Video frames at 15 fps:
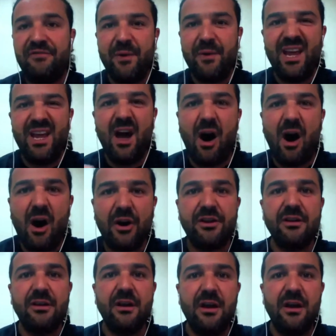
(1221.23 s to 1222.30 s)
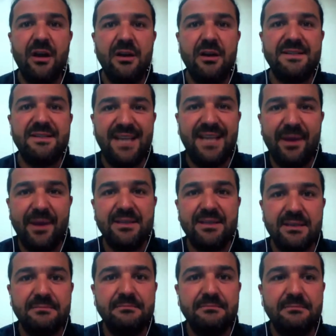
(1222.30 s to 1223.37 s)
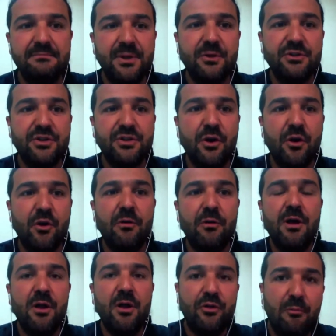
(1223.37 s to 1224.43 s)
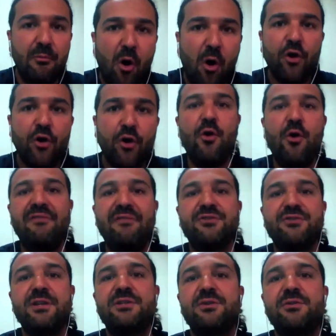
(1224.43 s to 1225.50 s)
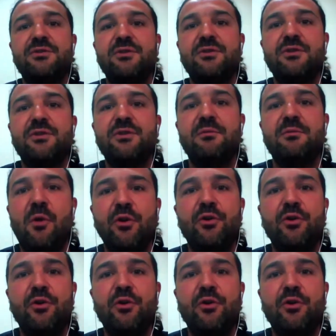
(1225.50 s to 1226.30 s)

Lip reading: very hard sediment. So the more you have transducers, the